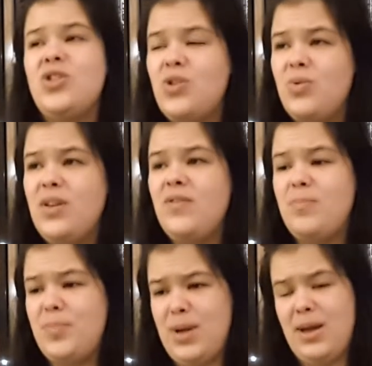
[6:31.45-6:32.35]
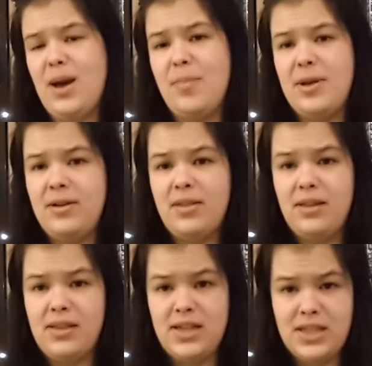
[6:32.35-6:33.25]
Don't even pick up
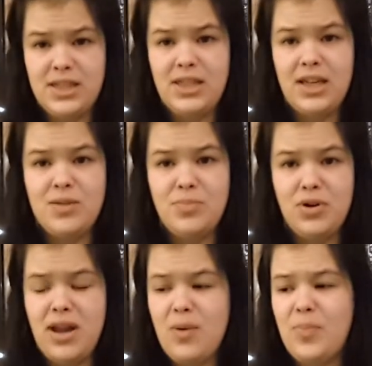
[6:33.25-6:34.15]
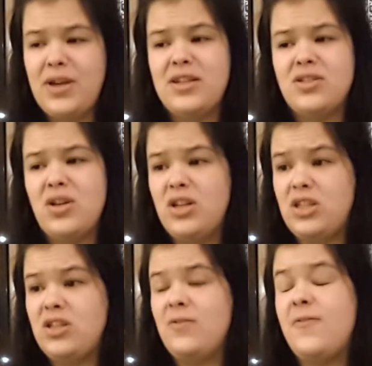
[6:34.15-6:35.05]
anything that Disney has put out because honestly,